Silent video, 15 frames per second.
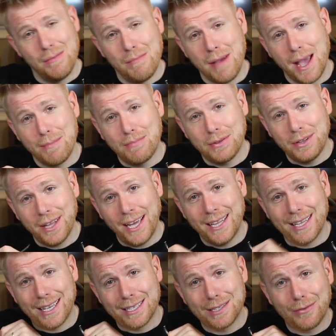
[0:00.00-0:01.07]
my
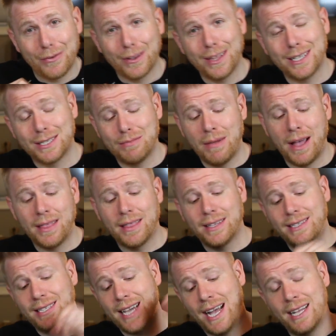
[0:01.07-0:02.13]
playlist for this month
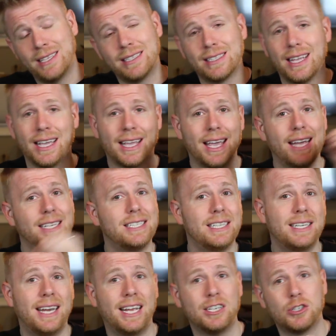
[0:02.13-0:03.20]
sounds like a
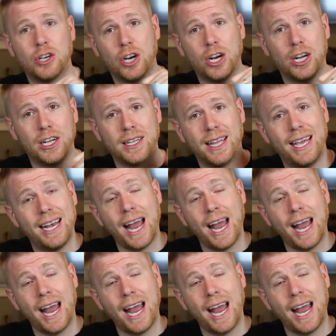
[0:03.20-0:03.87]
teenage girl,